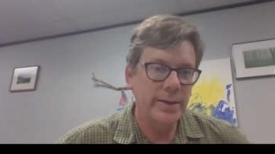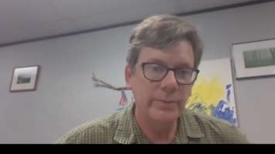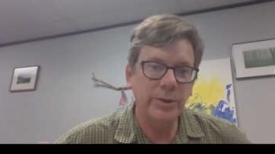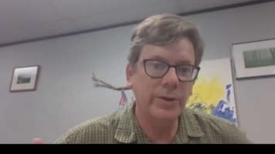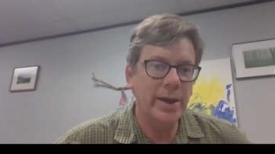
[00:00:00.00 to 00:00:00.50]

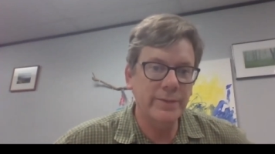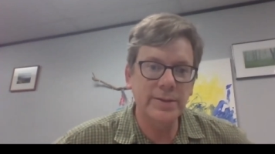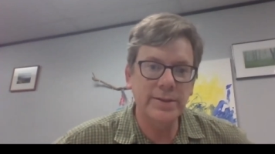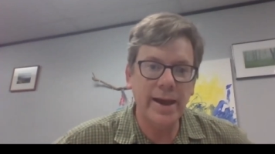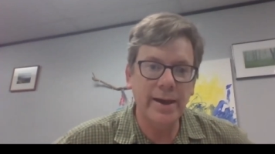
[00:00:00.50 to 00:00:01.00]
We don't have the
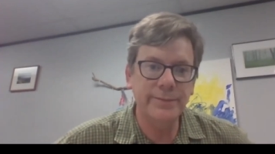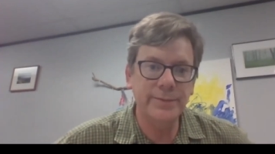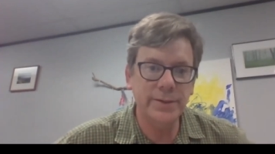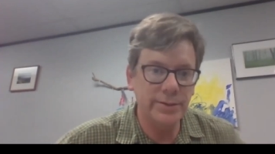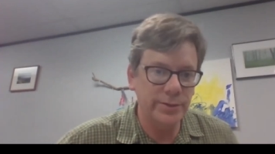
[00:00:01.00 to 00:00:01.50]
staff
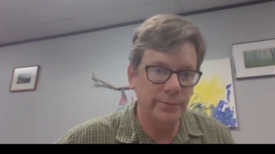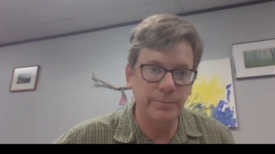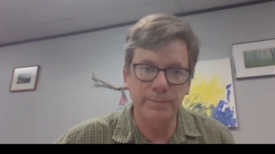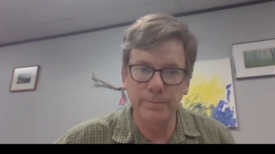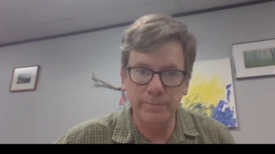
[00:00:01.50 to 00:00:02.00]
to do
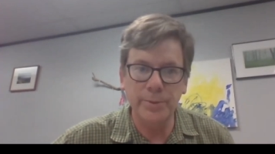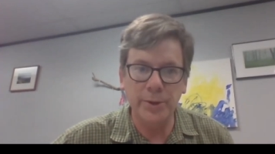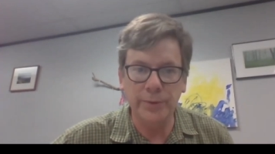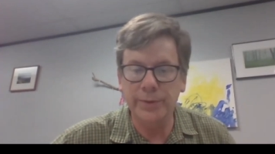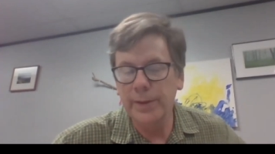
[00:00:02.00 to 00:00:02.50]

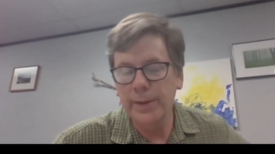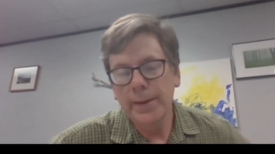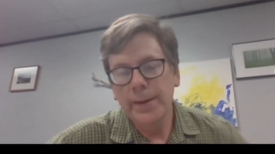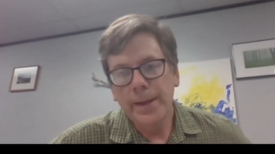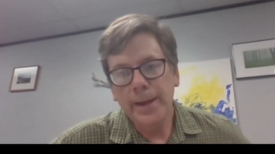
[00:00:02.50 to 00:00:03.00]
both.
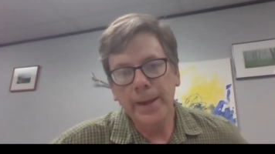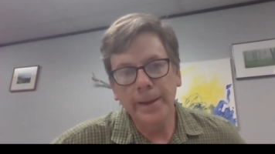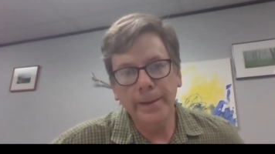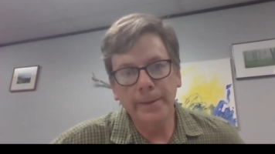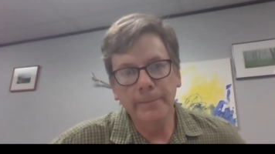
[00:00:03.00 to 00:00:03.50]

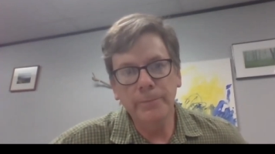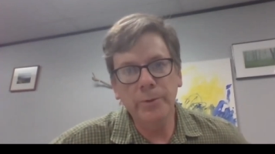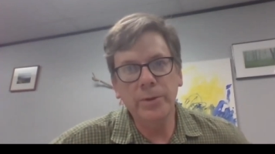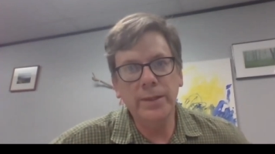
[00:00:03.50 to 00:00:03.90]
Um, but we